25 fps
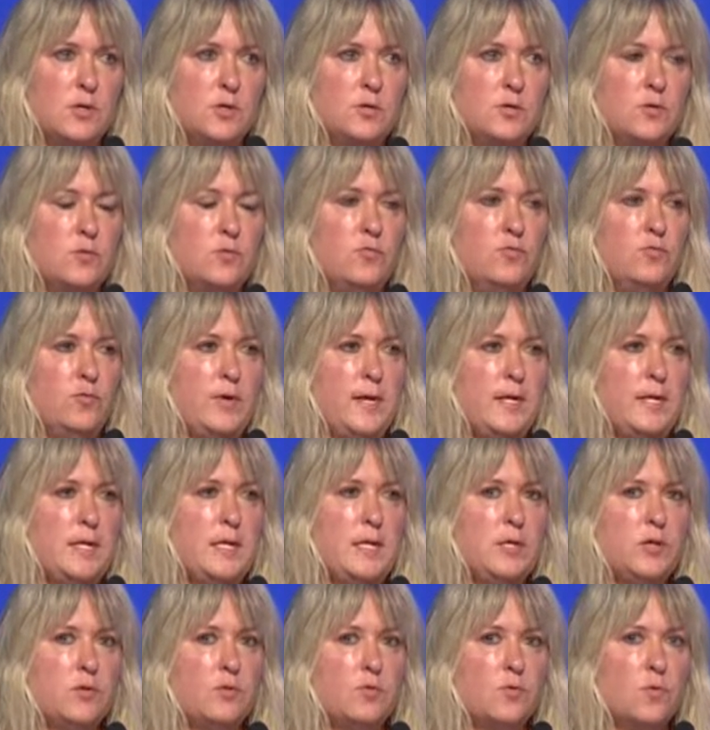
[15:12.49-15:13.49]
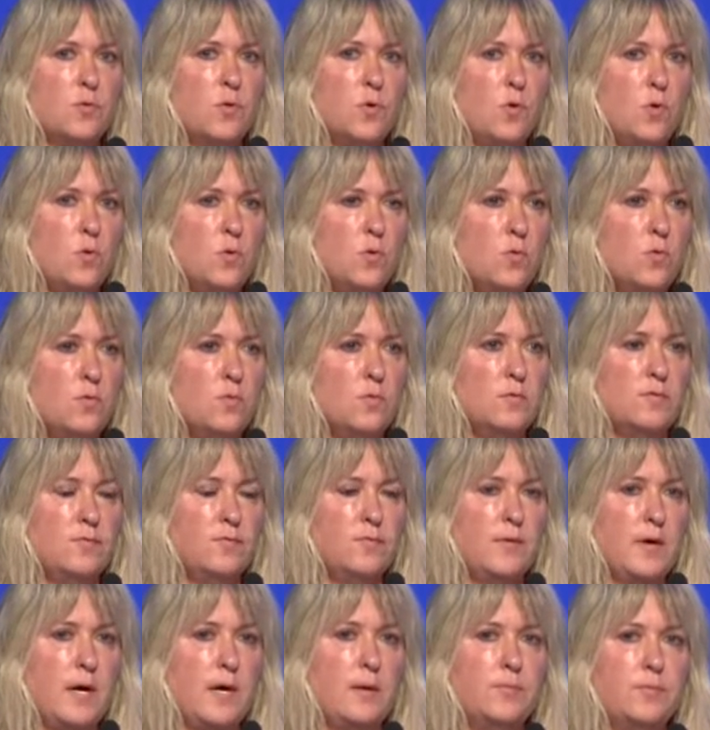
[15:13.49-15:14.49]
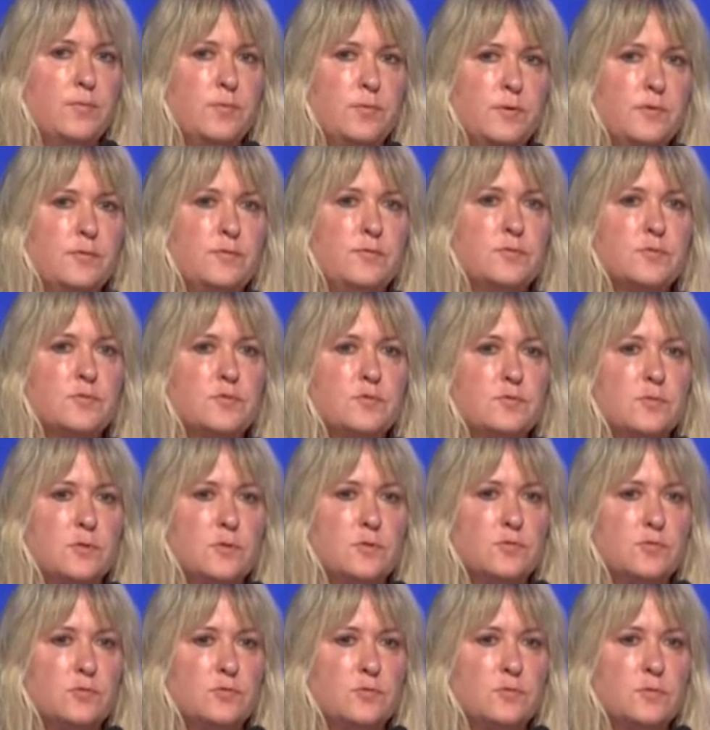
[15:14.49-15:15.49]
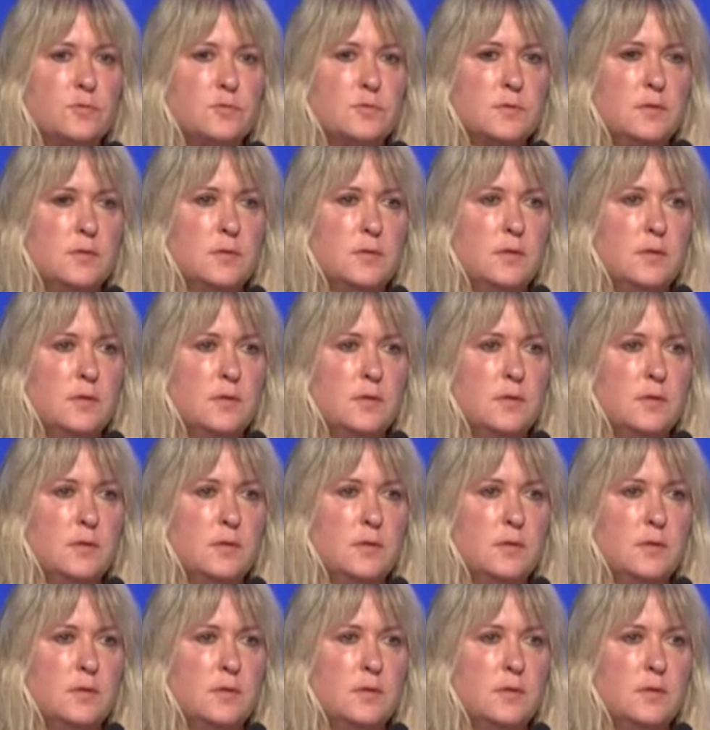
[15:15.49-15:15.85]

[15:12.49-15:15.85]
they're creating their own fiber infrastructures.